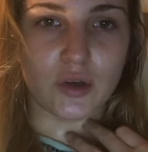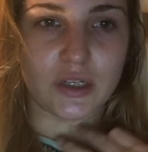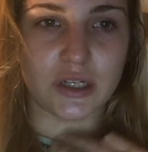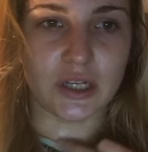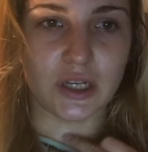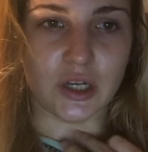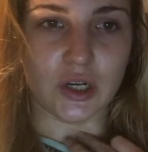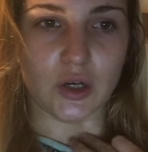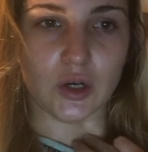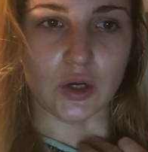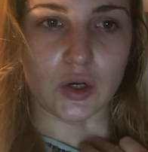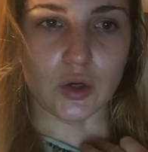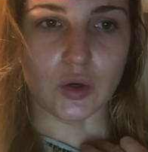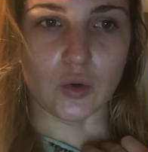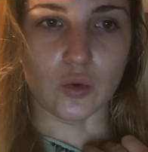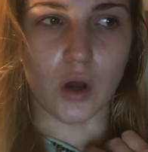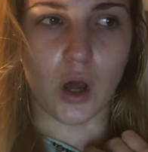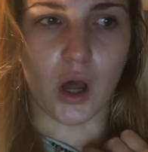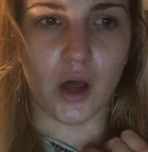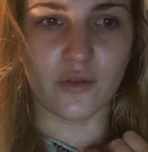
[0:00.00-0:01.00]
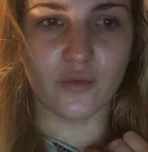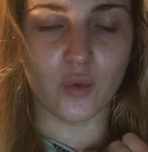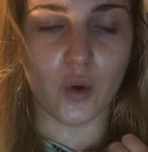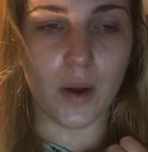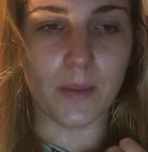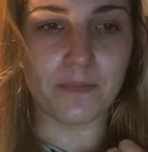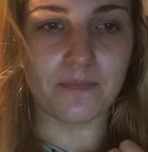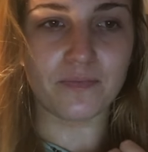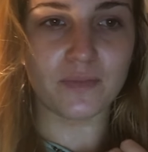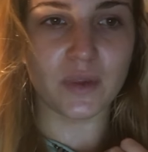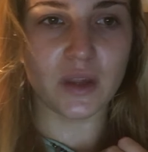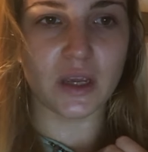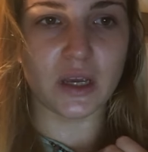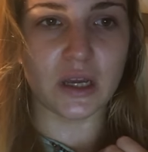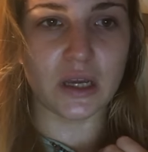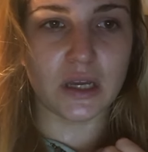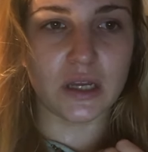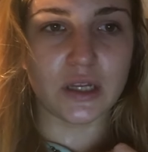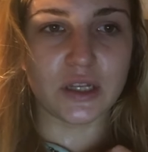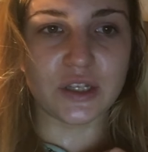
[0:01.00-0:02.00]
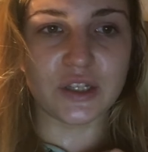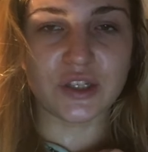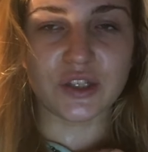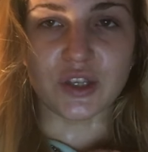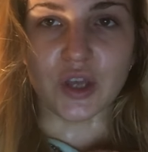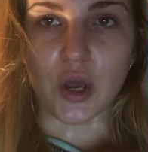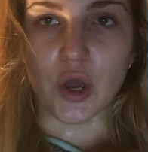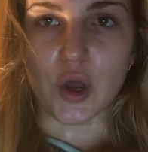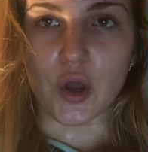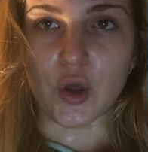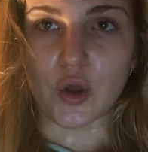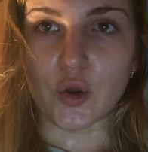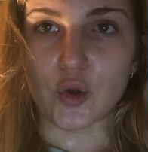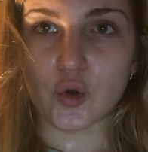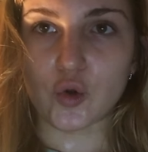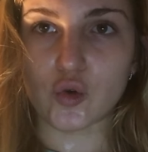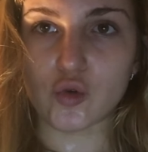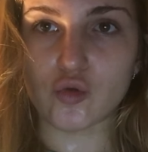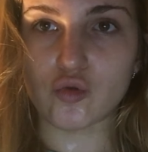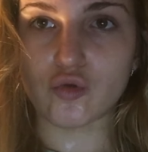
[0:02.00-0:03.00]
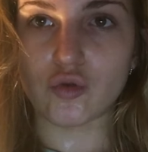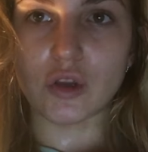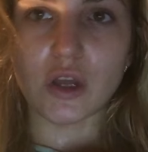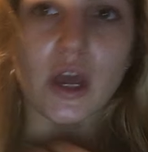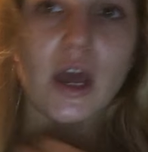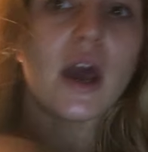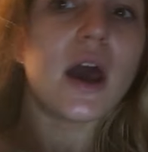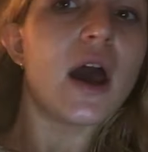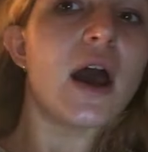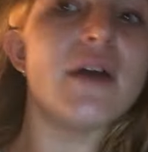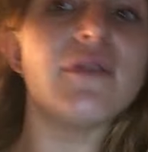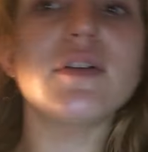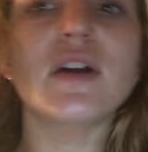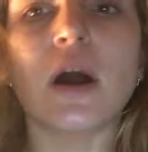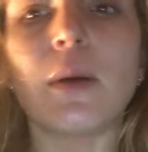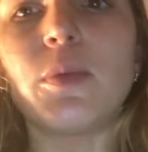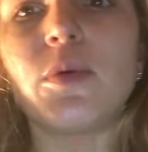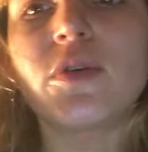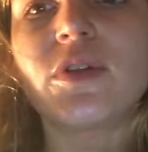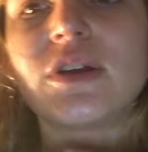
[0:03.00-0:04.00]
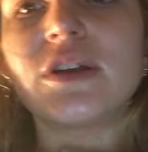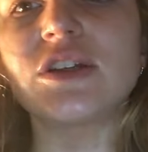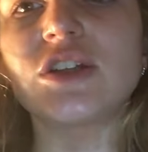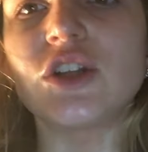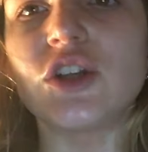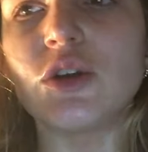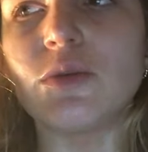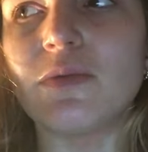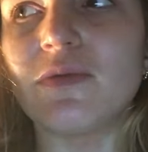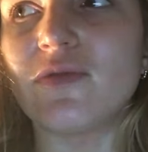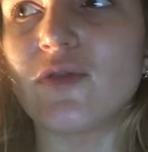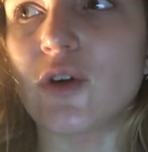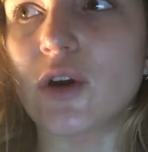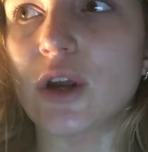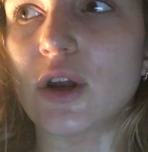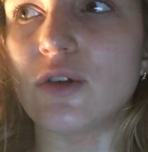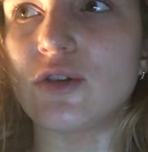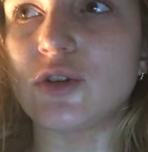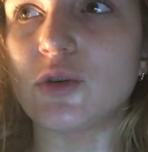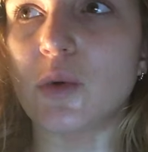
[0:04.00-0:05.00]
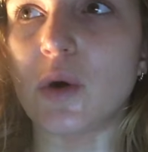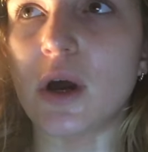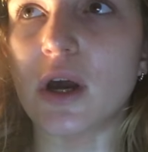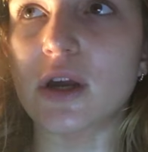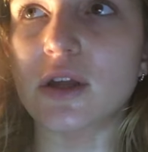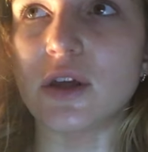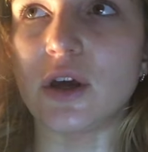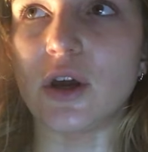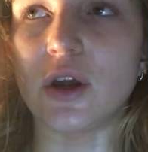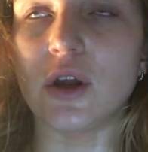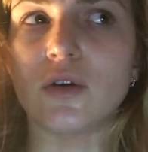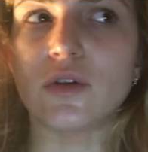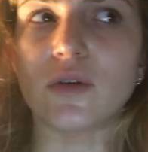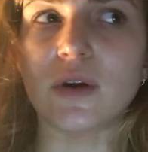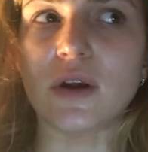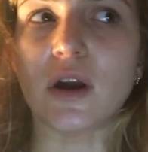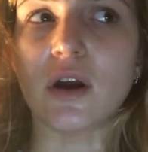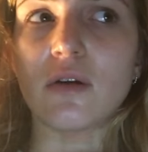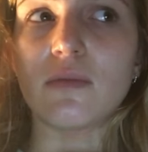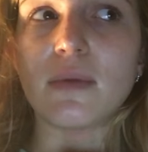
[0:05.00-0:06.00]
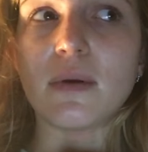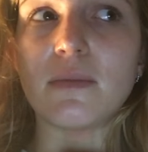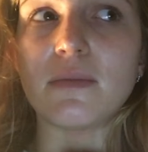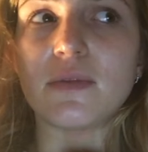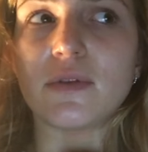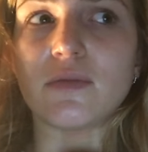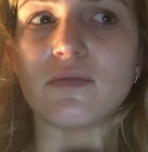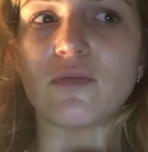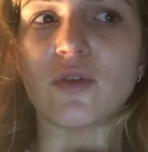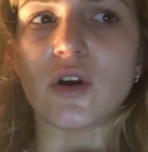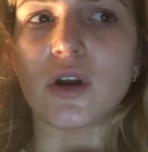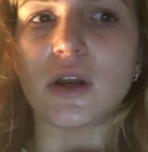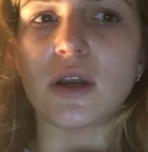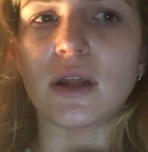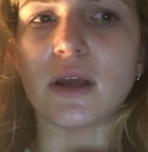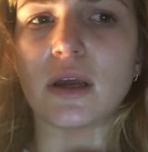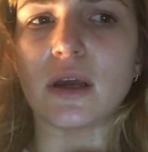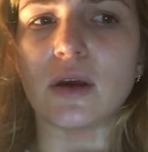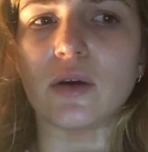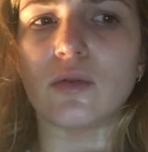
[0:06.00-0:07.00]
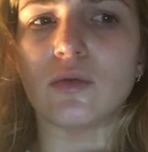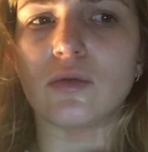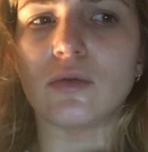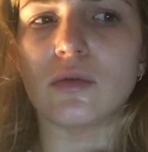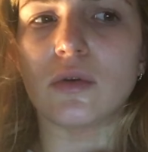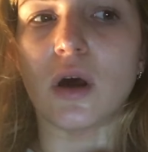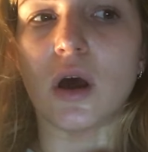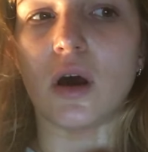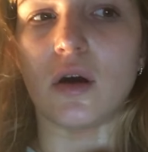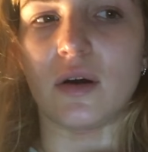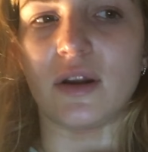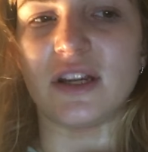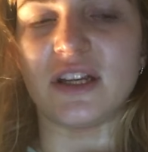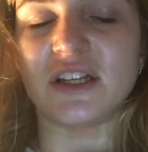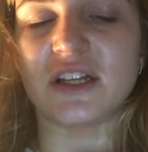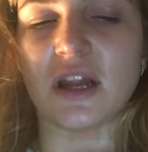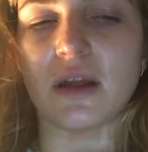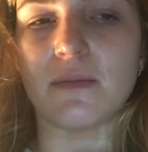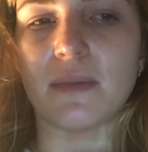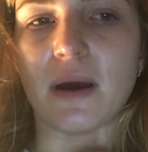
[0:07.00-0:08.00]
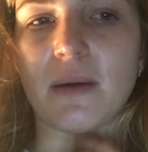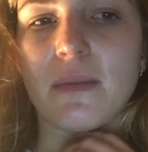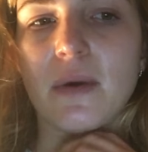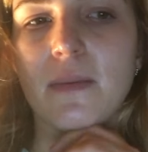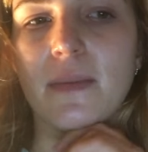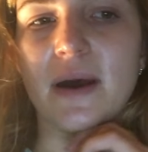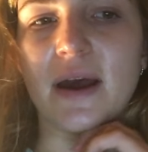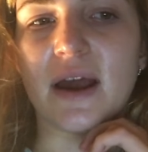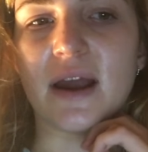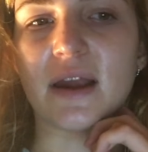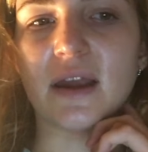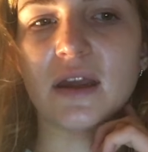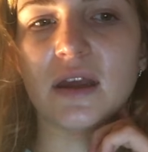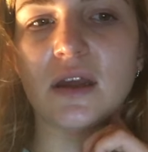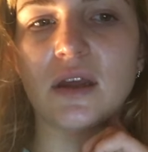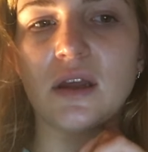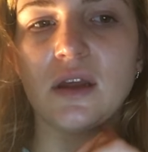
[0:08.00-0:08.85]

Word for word: until 1:30. So yeah, I have a couple things to do before I go to work though. Although I can't remember them right now. Oh, I need to like pack my bag